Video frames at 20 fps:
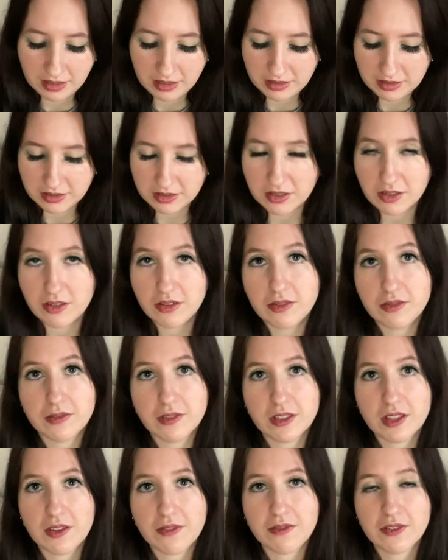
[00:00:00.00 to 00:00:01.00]
So for
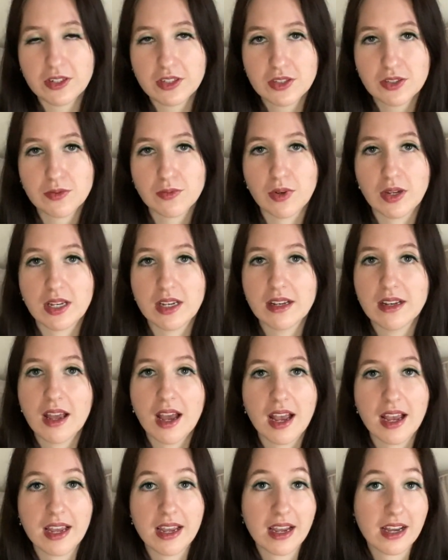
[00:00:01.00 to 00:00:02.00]
the first one,
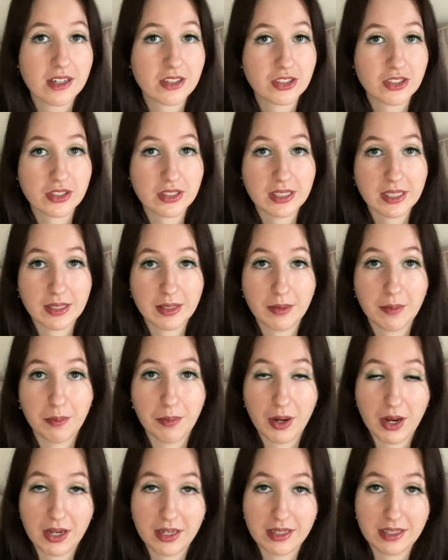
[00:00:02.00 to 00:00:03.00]
I actually
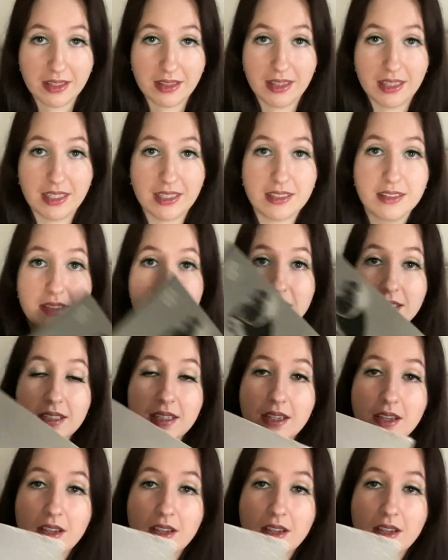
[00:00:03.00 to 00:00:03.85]
bought this